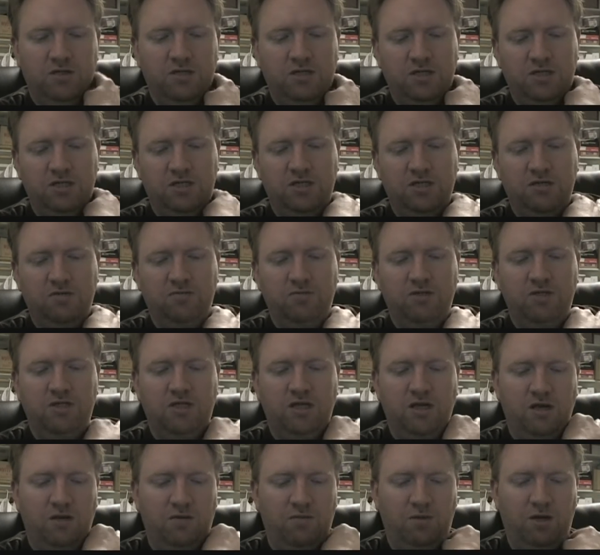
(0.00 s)
said something to
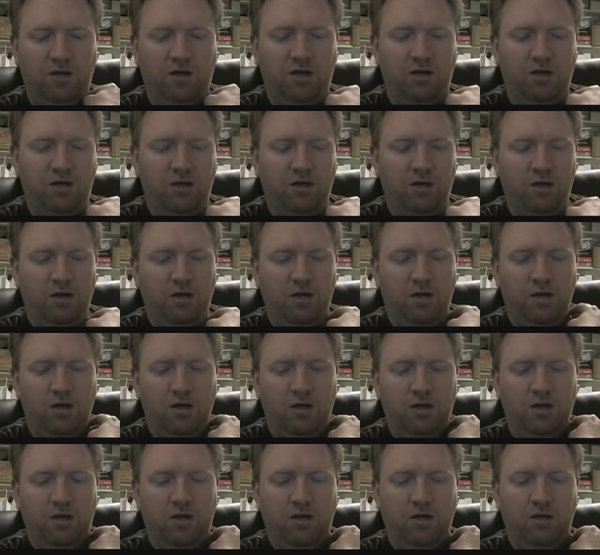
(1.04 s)
Sammy
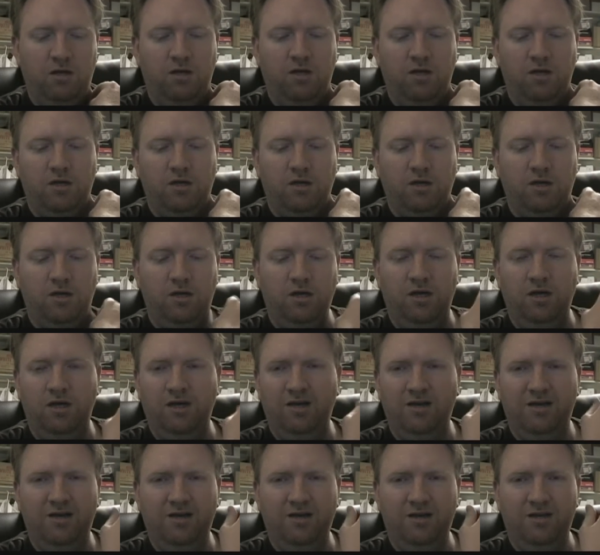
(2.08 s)
on that,
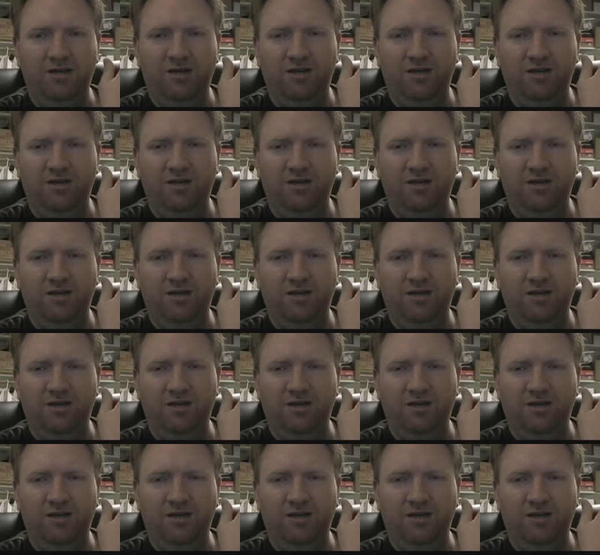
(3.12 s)
and